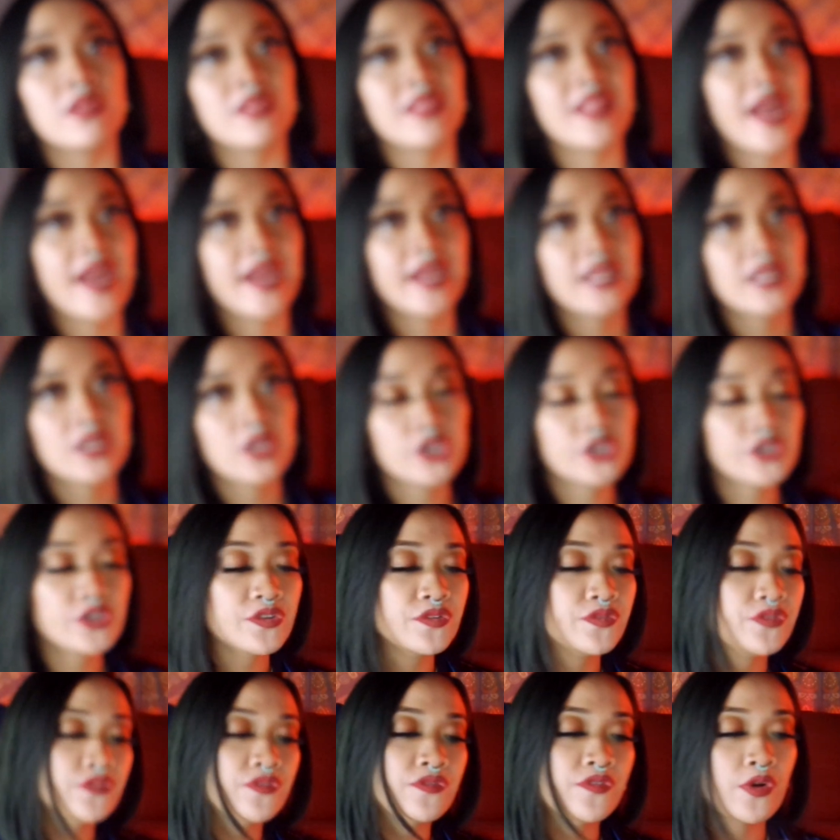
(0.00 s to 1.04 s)
light of
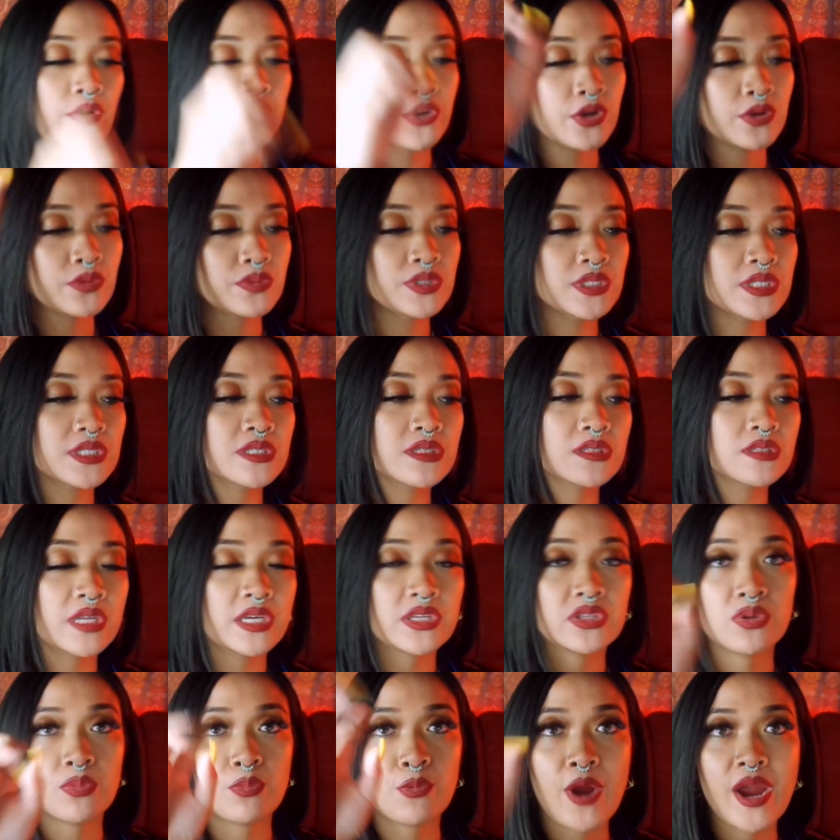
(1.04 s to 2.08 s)
the photos, like
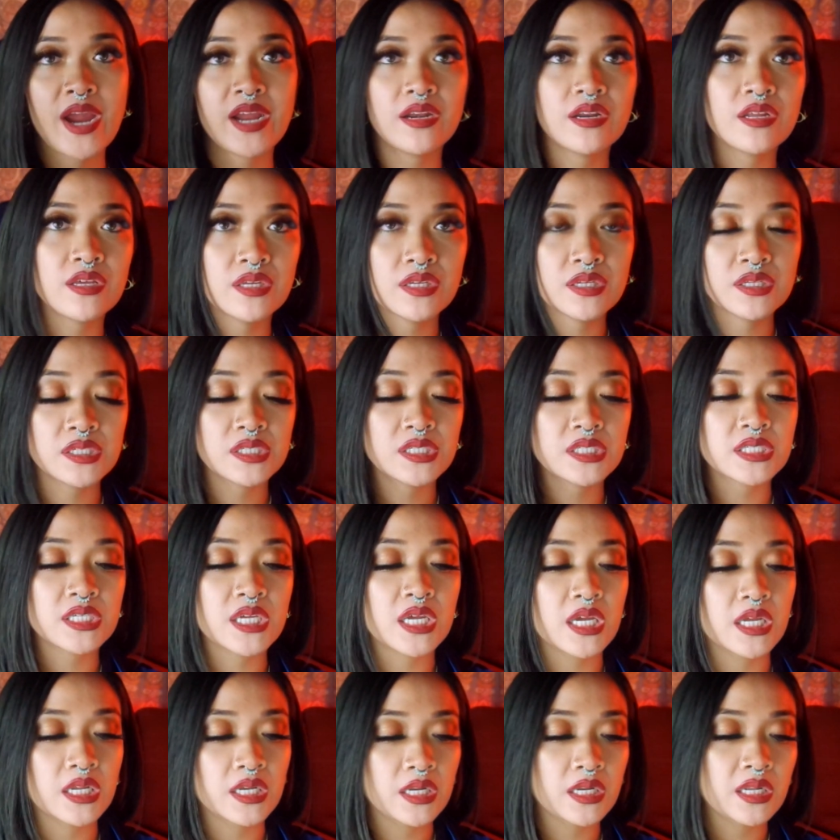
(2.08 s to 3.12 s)
the brightness
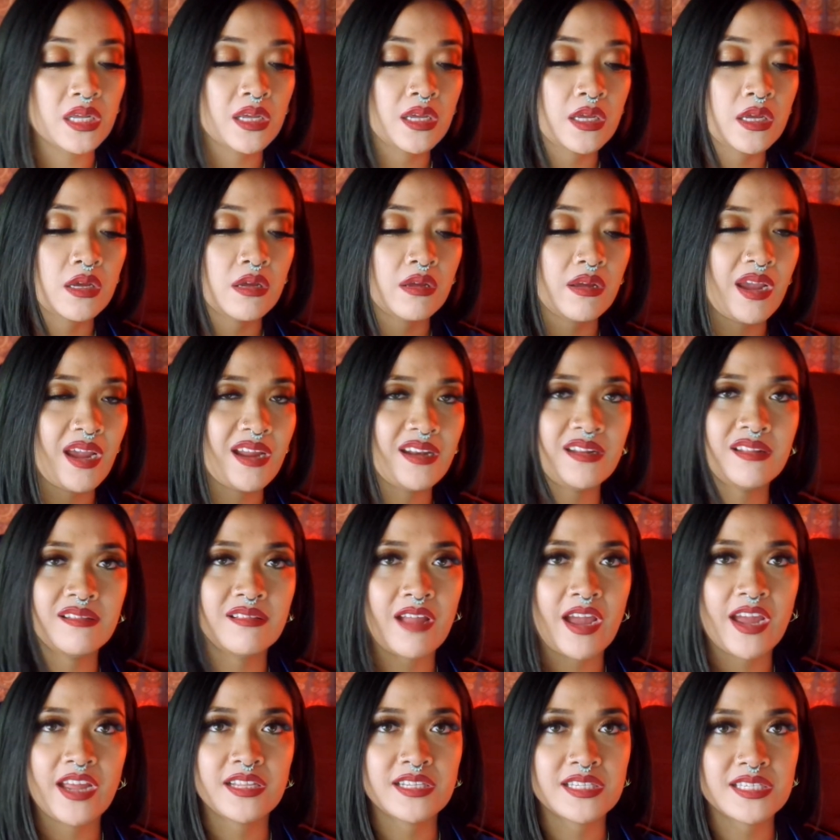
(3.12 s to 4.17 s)
and any
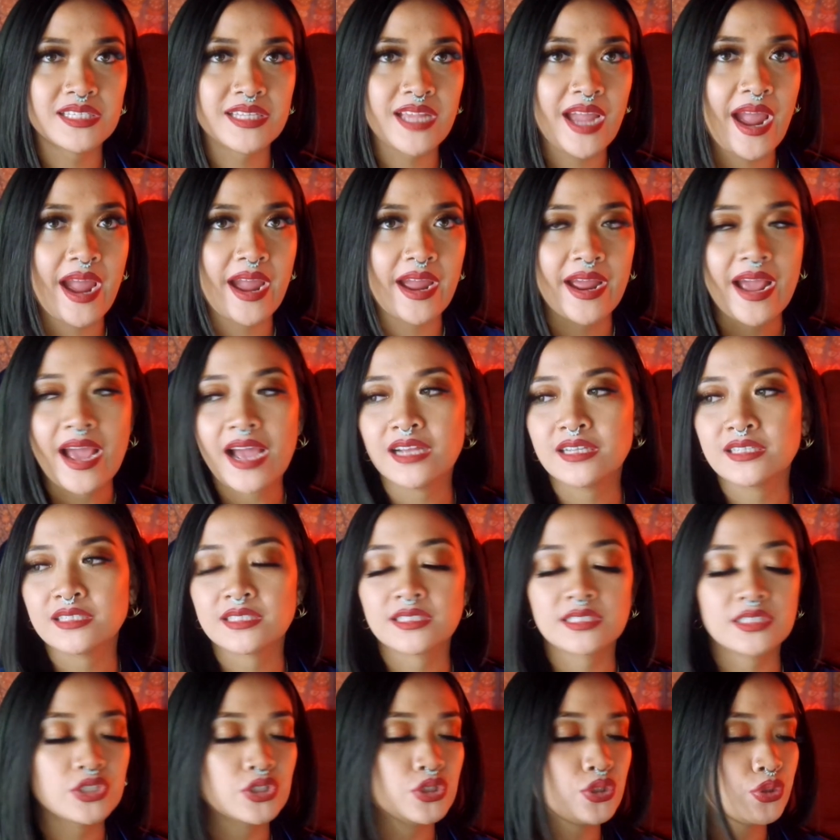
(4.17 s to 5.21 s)
lights that
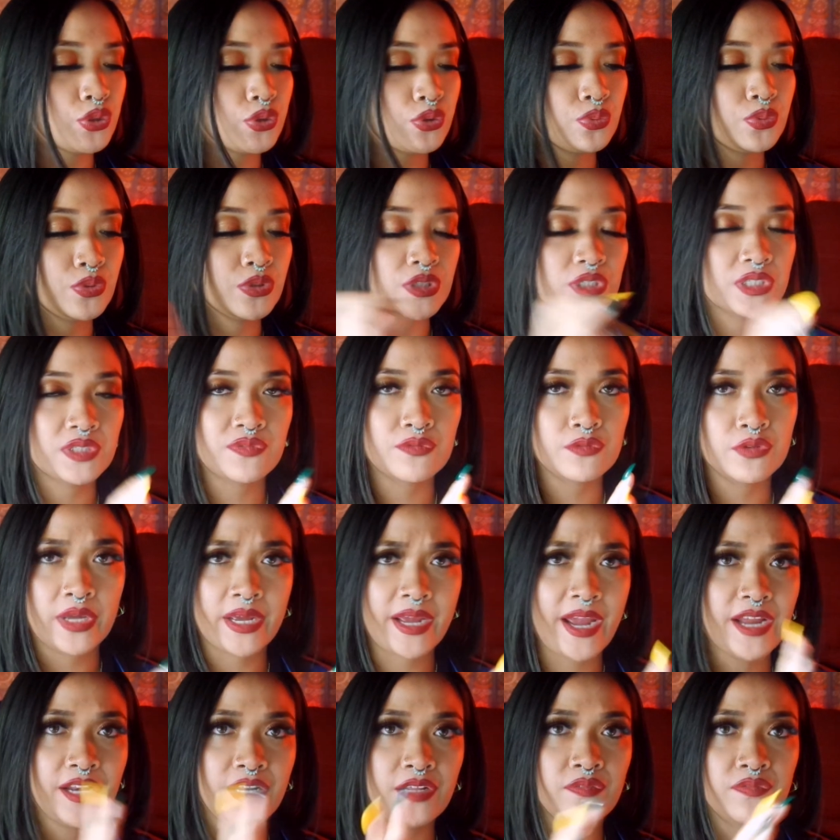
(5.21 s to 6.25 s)
has to do with this, like
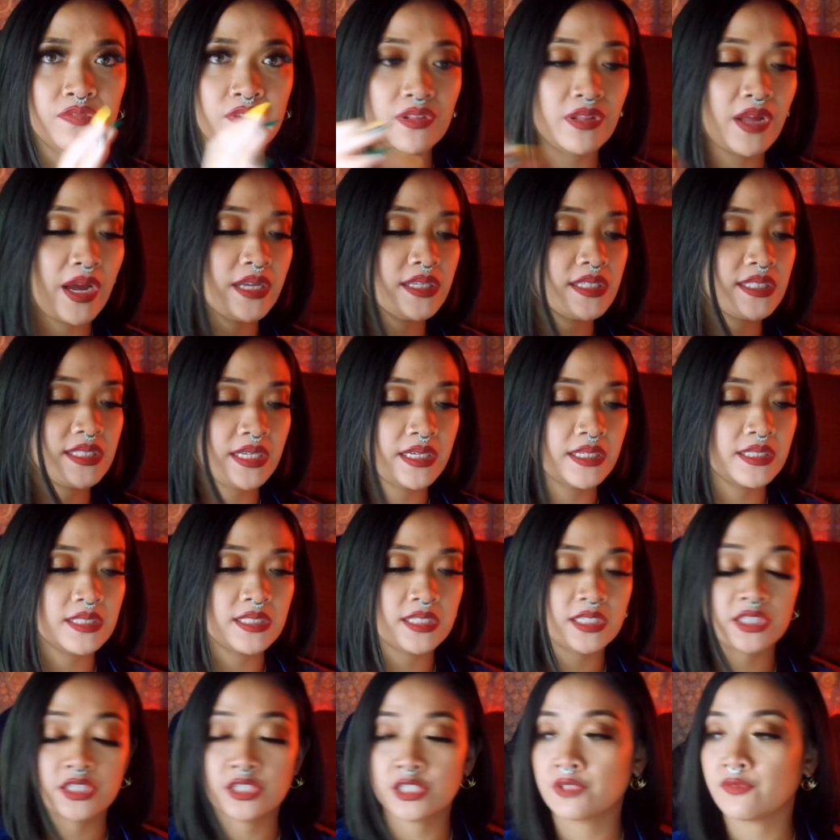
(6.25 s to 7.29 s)
any of the lights that's
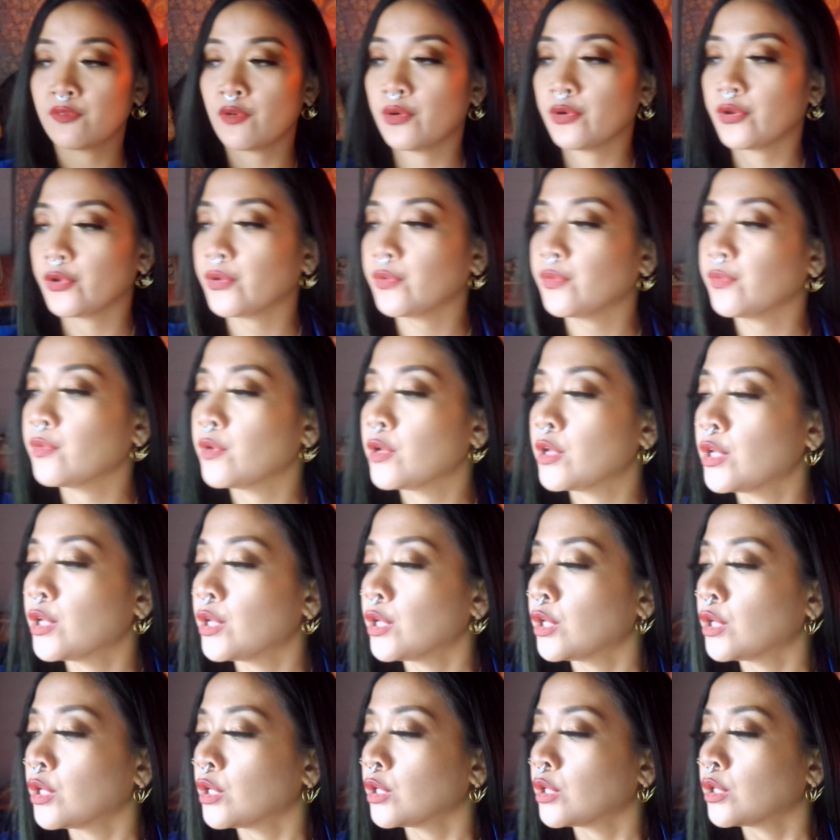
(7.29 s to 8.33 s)
in this photo.
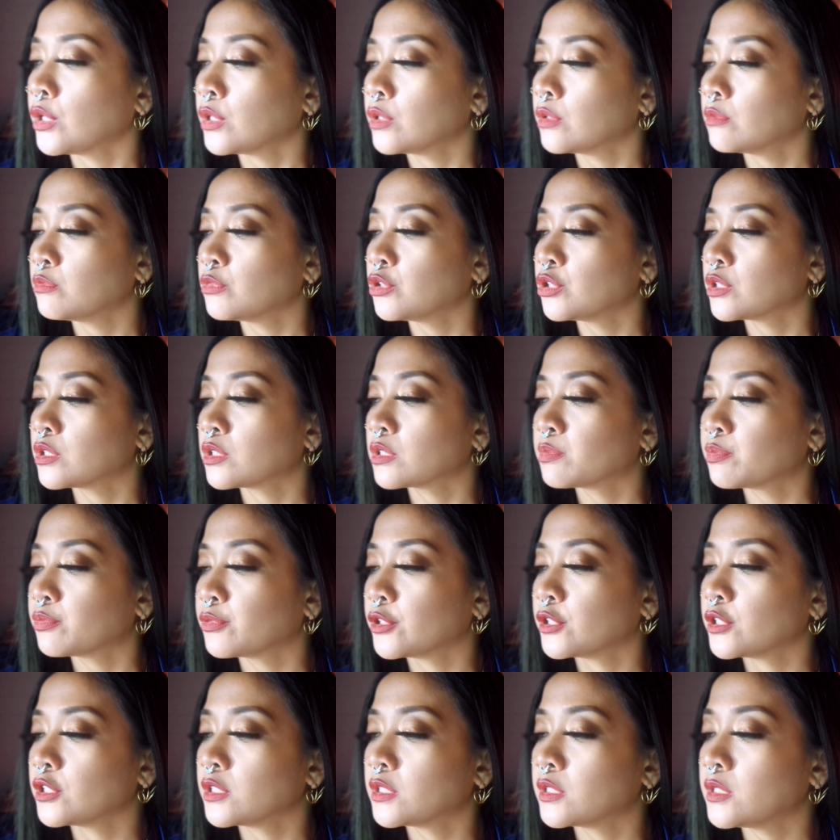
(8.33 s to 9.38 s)
Let me just bring
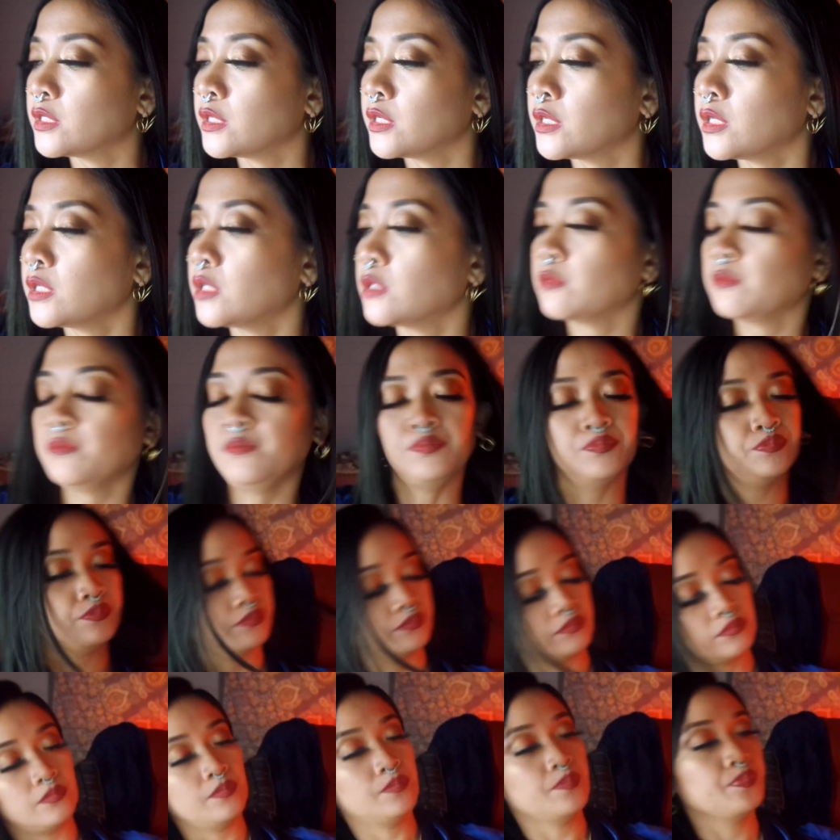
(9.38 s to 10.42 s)
this down.
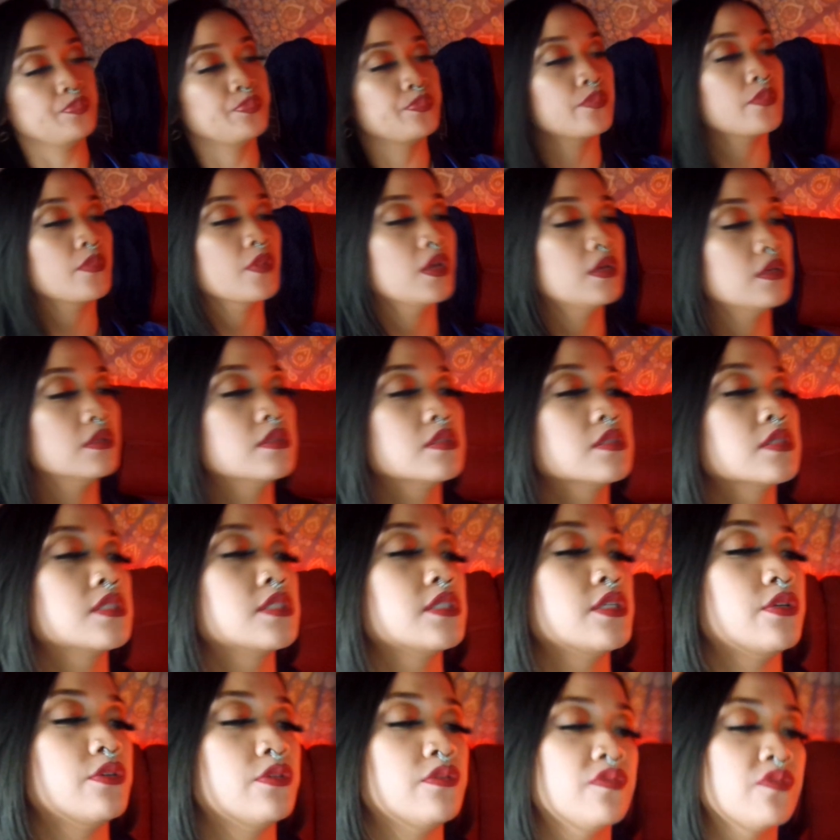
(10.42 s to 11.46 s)

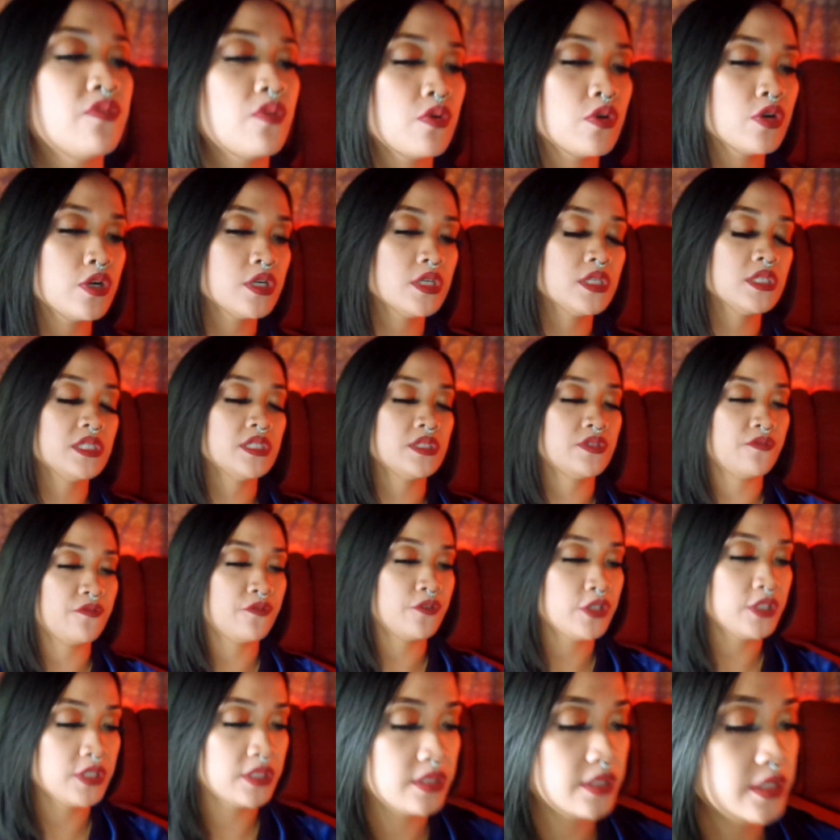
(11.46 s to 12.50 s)
So of course, the
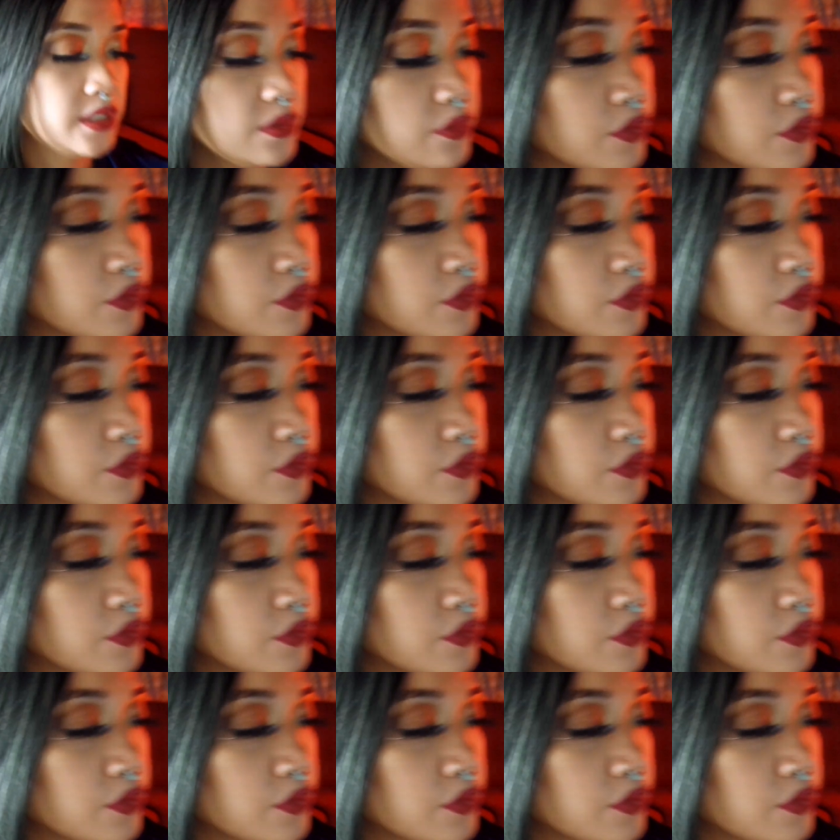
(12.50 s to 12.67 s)
first thing